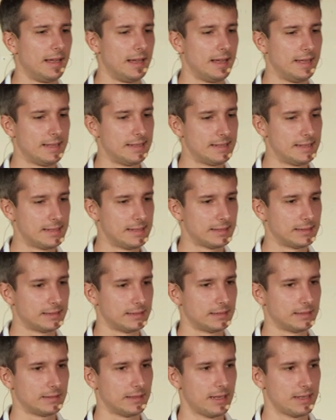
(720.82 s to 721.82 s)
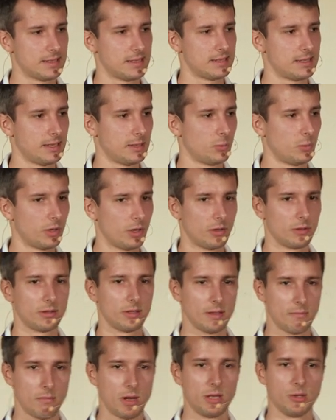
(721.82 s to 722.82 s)
And as I said, we
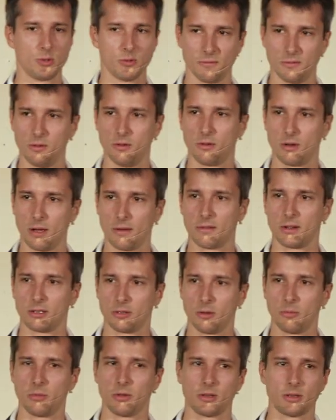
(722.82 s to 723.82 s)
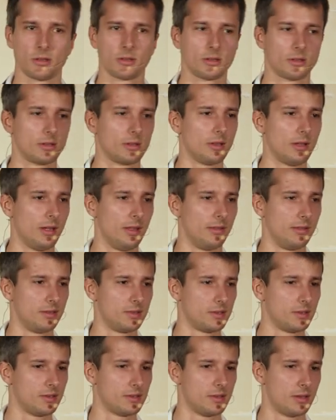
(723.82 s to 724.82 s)
got a bunch of new Kafka topics, and
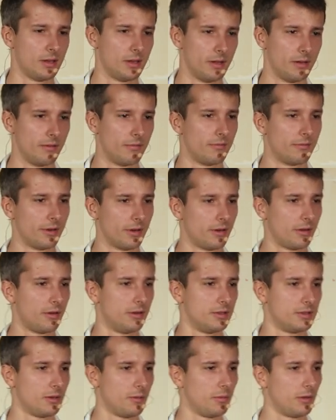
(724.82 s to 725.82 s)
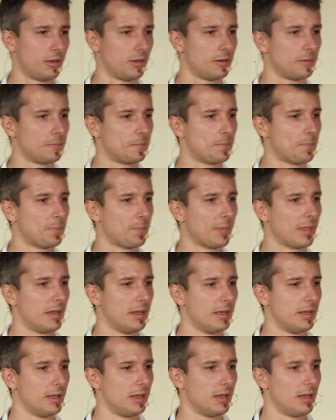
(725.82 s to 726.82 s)
this is a recurrent topic.
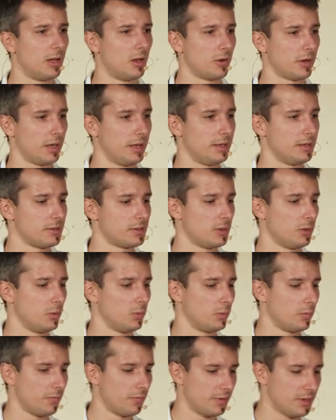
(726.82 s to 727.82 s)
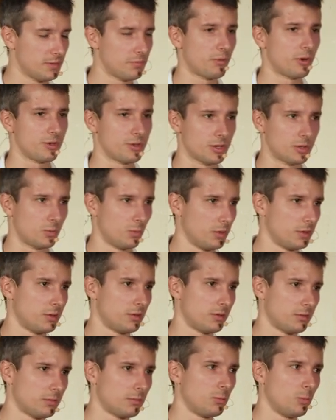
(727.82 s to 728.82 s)
Okay, so this project
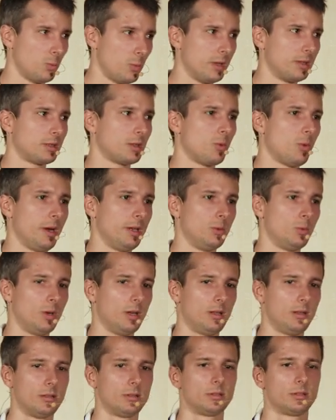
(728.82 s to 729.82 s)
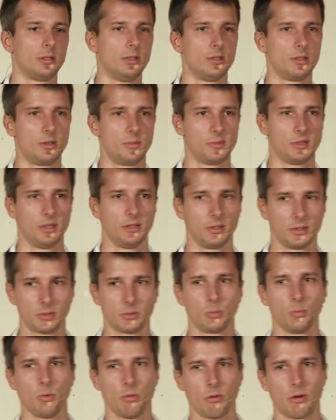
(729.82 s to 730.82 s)
was went quite well in terms that
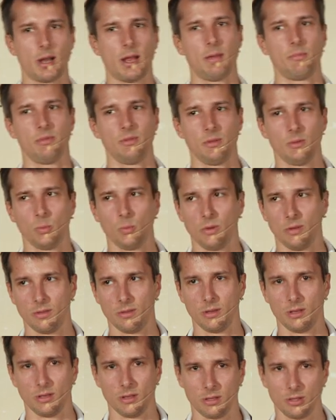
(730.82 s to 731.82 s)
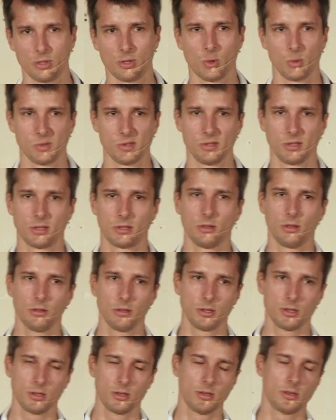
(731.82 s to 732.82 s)
we were happy with the chosen
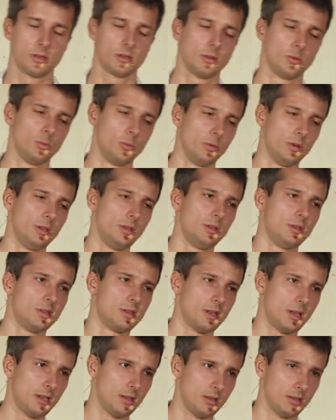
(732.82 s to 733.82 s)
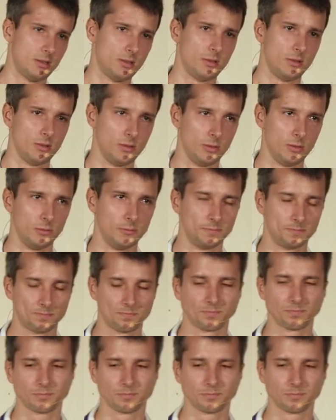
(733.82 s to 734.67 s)
technology, so we decided to